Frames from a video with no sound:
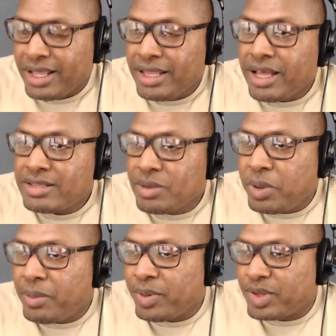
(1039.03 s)
Lots of
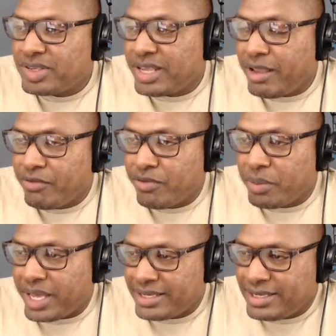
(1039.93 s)
people are saved from
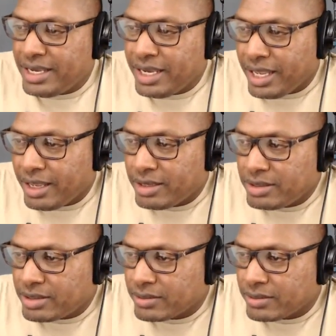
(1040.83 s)
STDs.